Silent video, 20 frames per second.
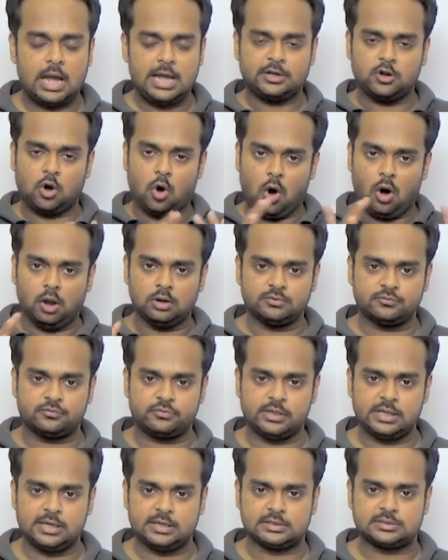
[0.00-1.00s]
And all
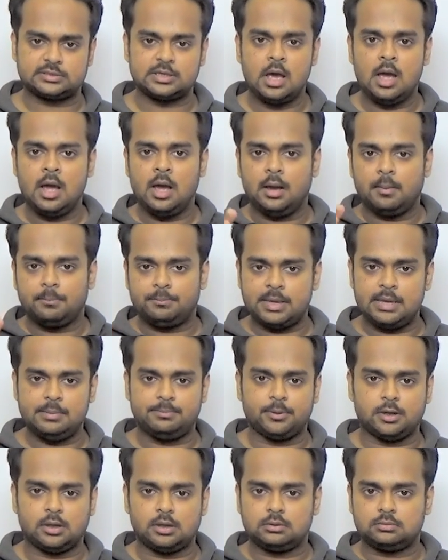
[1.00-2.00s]
of these,
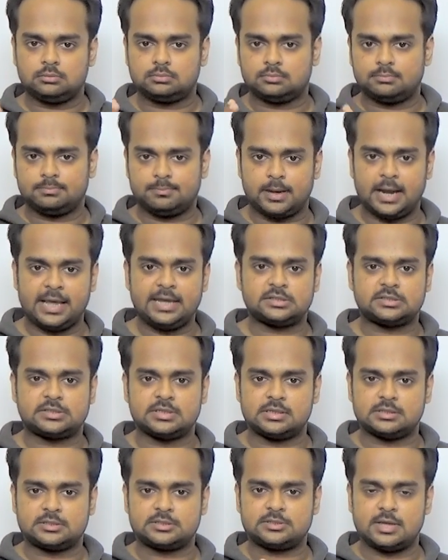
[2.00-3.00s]
people,
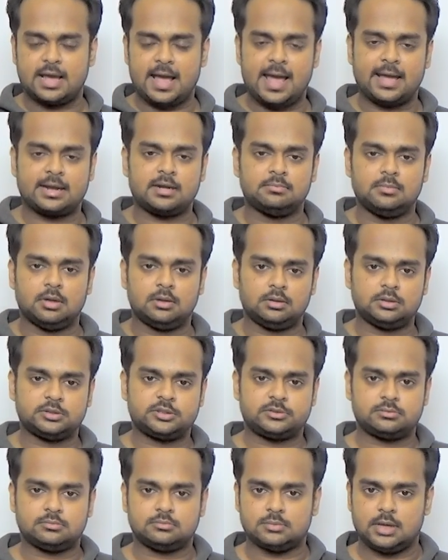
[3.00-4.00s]
places,
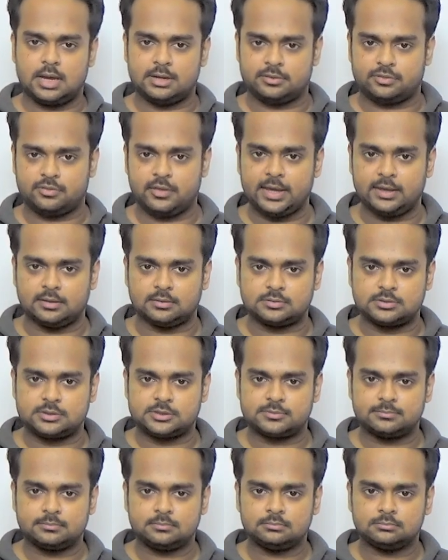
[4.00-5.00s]
animals, and
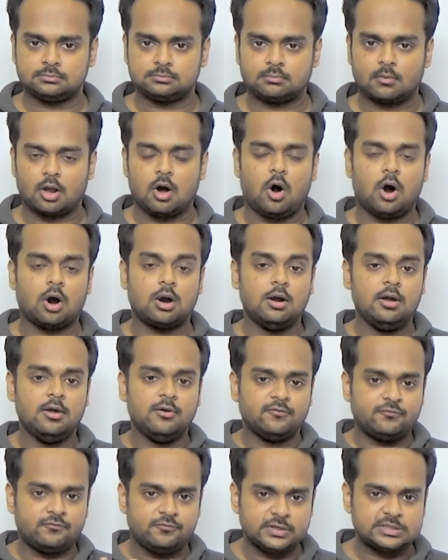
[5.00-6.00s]
things, are
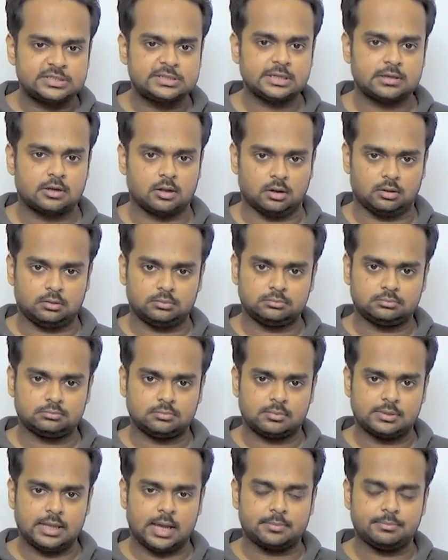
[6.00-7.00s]
physical.
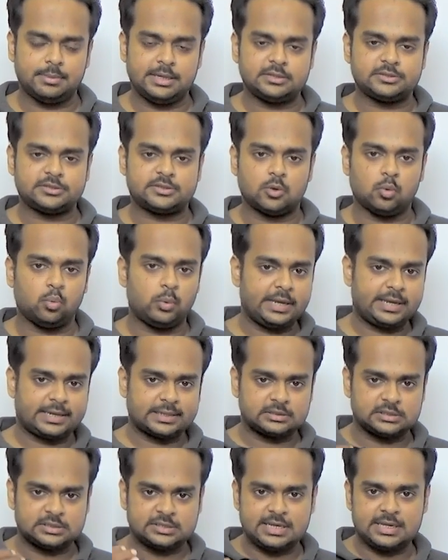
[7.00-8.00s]
That means we
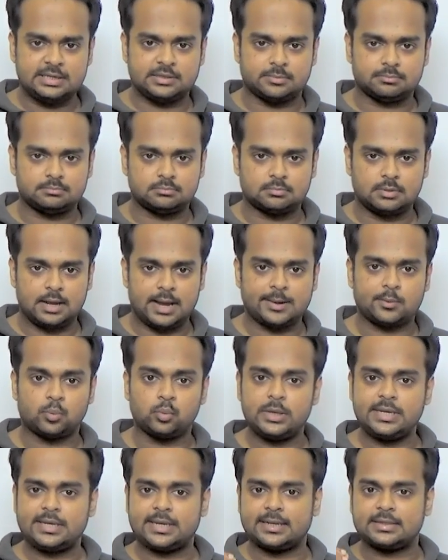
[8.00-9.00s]
can see them
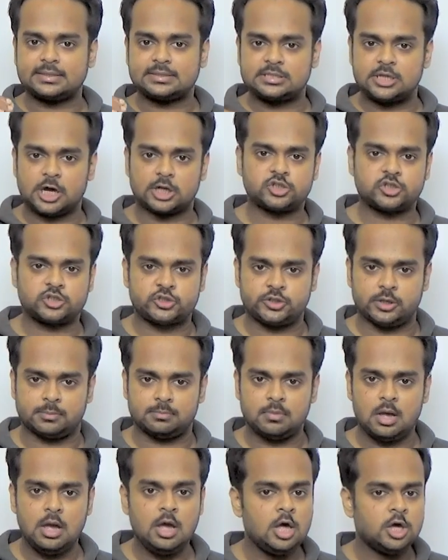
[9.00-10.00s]
and we can touch
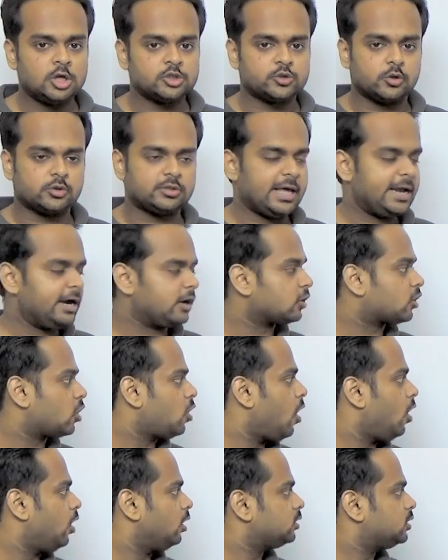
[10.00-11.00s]
them. So they are
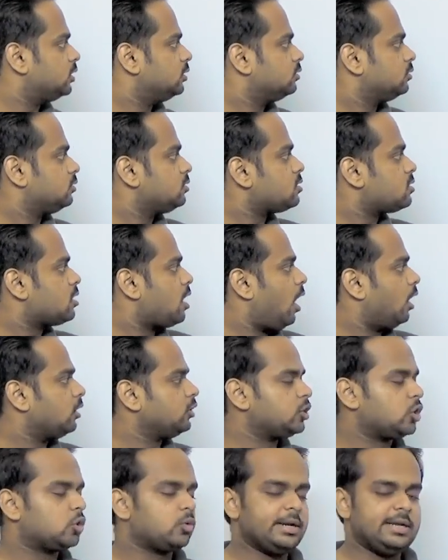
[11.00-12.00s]
called
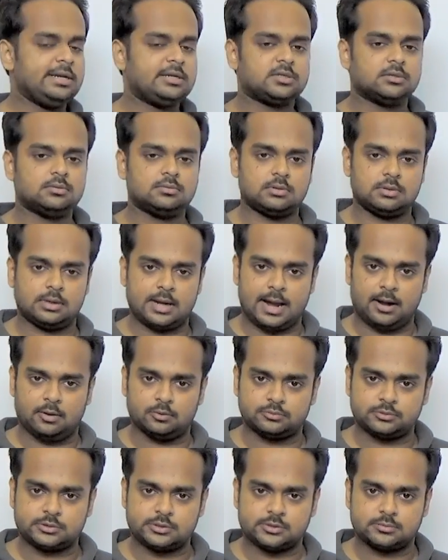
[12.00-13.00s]
concrete
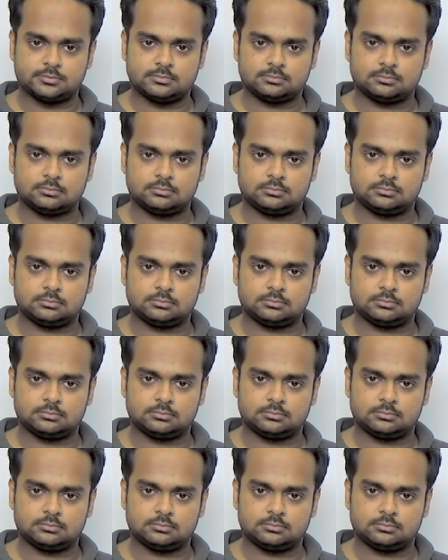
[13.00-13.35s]
nouns.